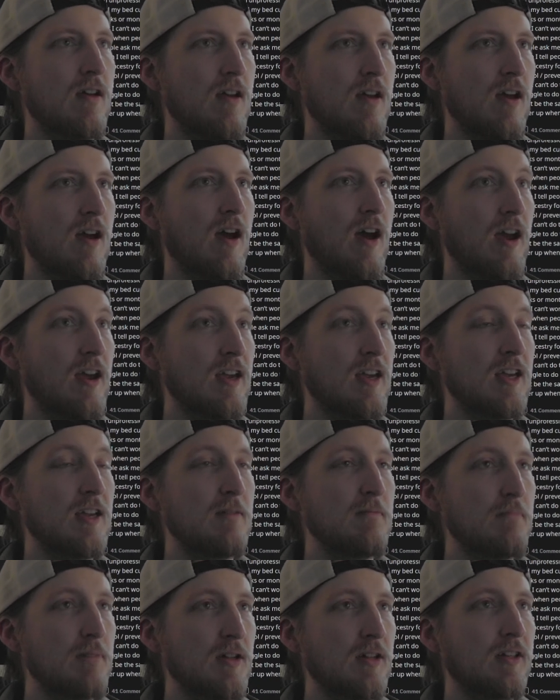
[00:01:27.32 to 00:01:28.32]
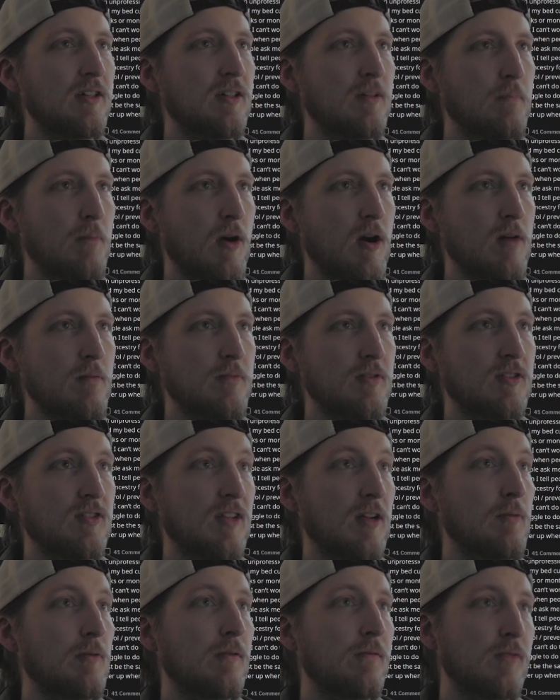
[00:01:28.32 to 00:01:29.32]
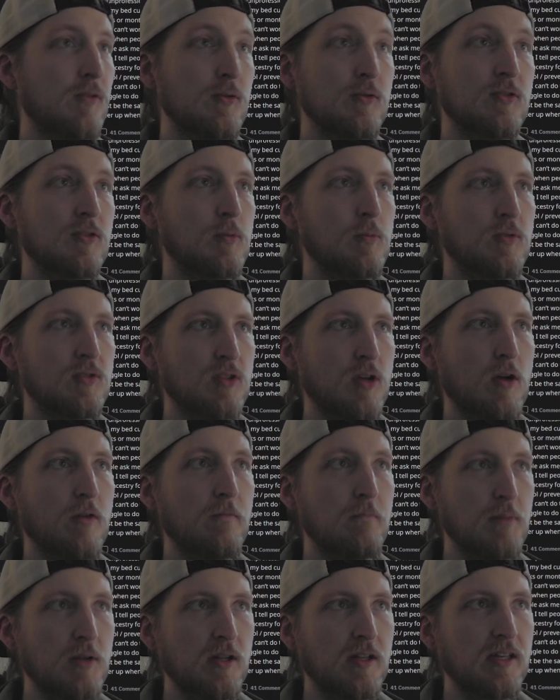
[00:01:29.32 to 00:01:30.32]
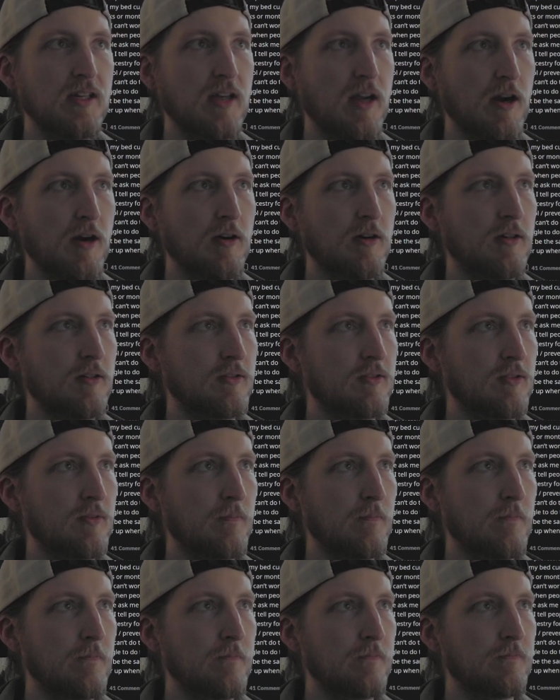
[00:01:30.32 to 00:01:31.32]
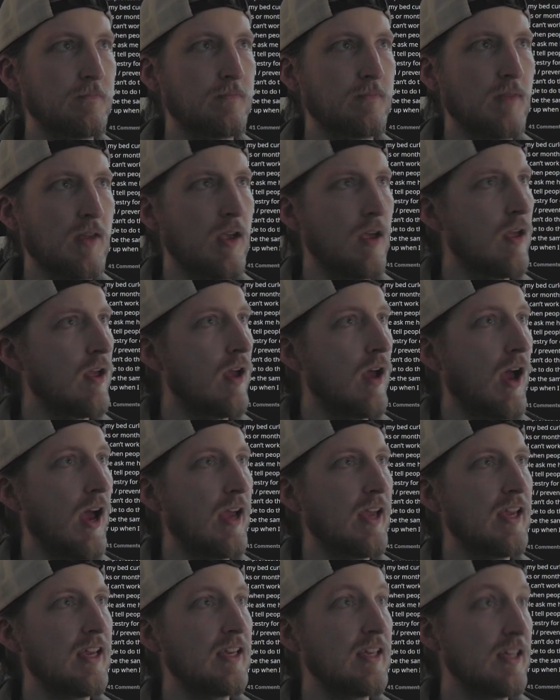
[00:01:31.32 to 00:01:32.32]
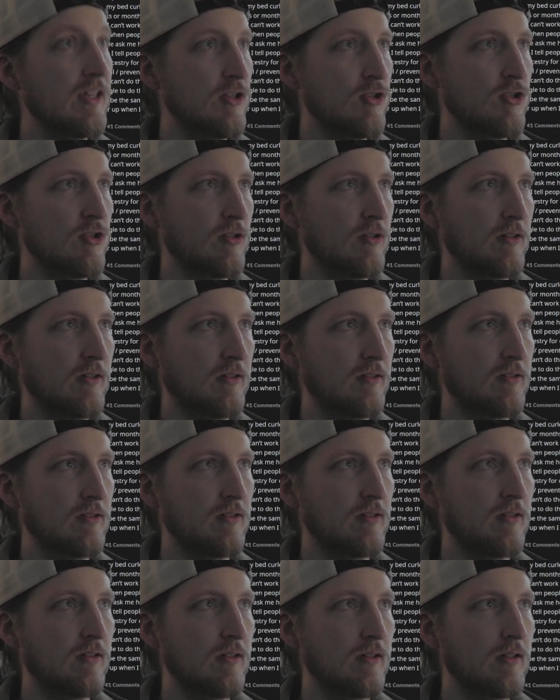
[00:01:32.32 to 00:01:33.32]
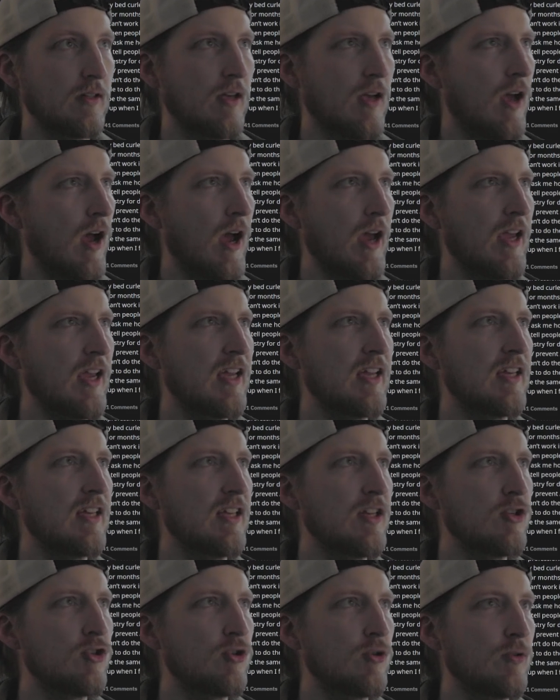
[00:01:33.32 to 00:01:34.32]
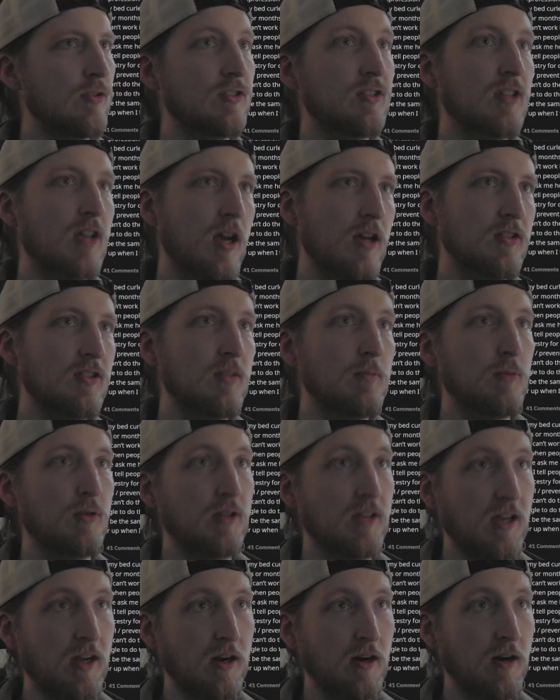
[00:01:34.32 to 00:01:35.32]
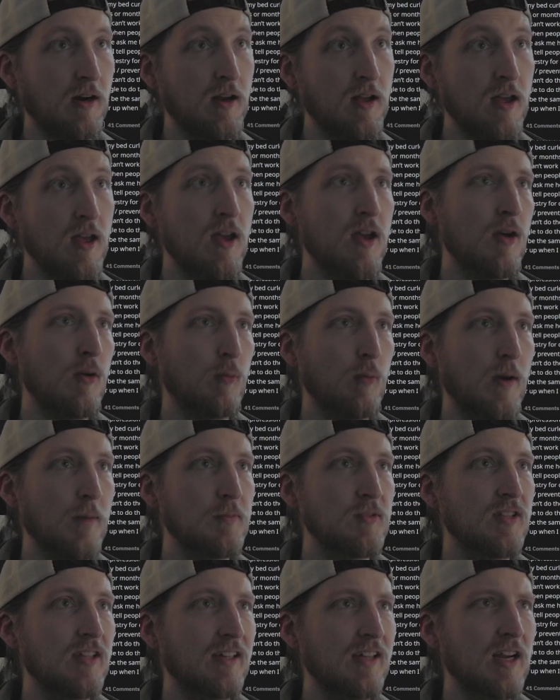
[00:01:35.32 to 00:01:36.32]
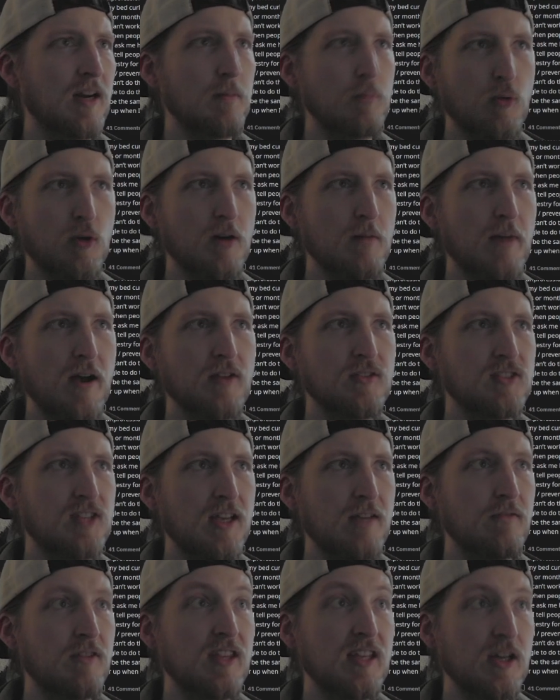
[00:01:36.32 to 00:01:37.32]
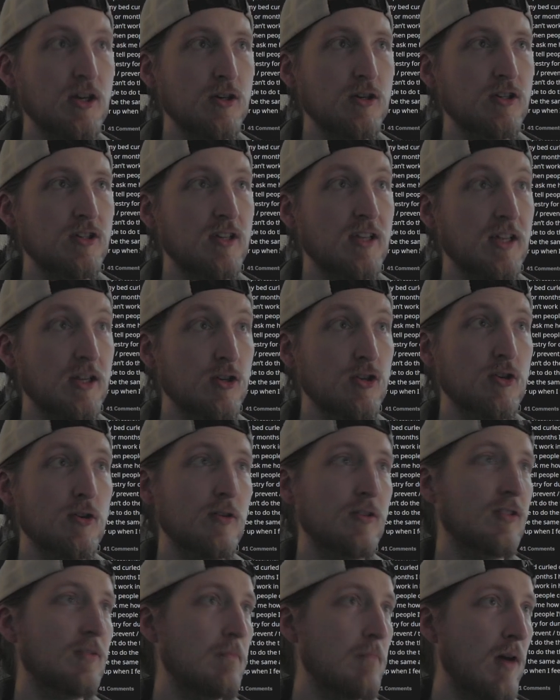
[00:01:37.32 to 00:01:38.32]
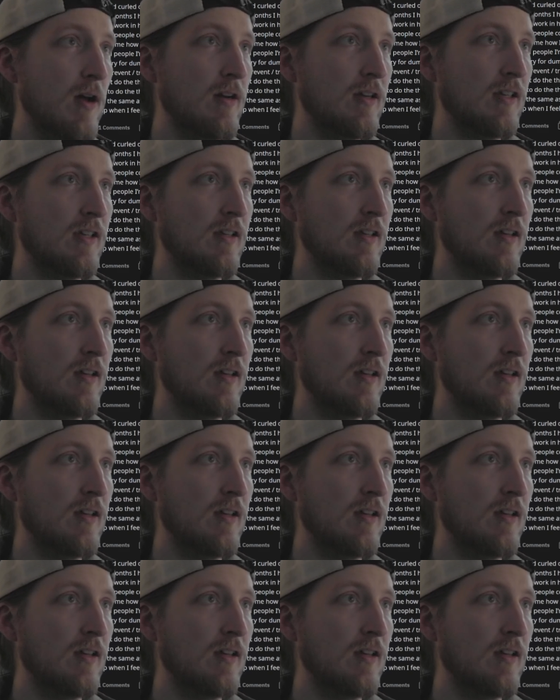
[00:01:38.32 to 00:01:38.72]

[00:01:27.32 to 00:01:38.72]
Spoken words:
I hate billing departments that refuse to resolve billing errors. I hate insurance. I hate insurance customer care, reps that care more about saving the insurance money.